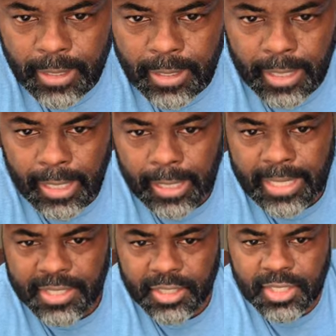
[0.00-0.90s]
Uh,
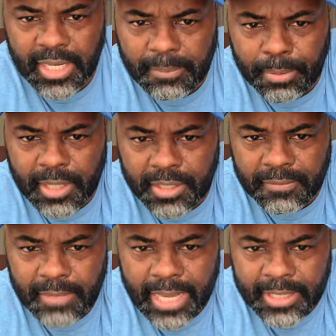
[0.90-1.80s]
is it 10? Is
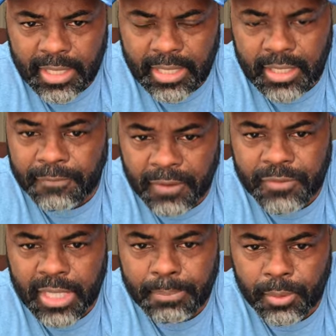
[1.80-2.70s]
it eight? Is it
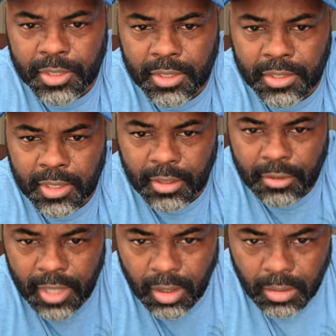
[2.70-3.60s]
15% still or
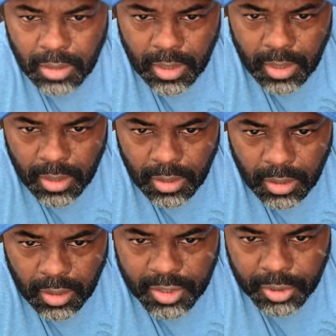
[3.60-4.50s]
no?
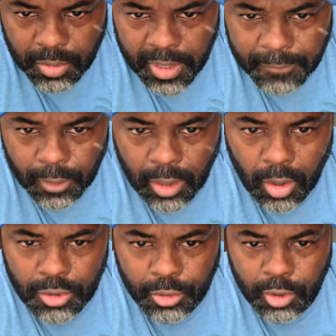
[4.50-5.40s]
Gratuity for
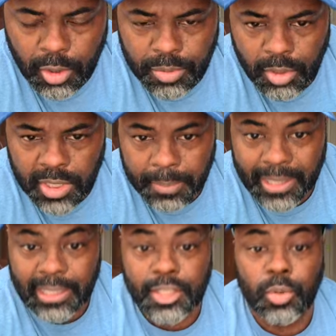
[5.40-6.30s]
larger groups are
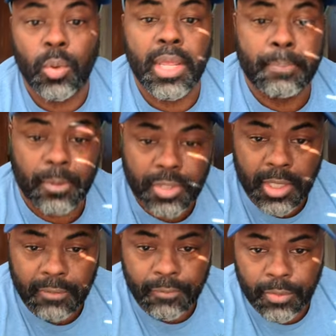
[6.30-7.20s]
typically
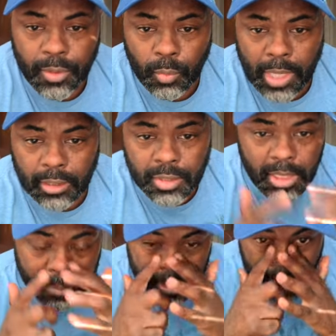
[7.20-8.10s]
20% for the regular
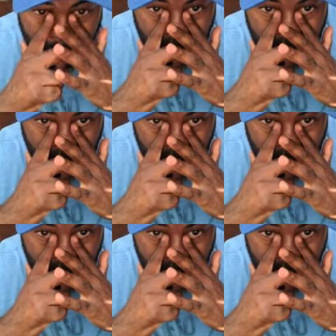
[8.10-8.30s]
tipping.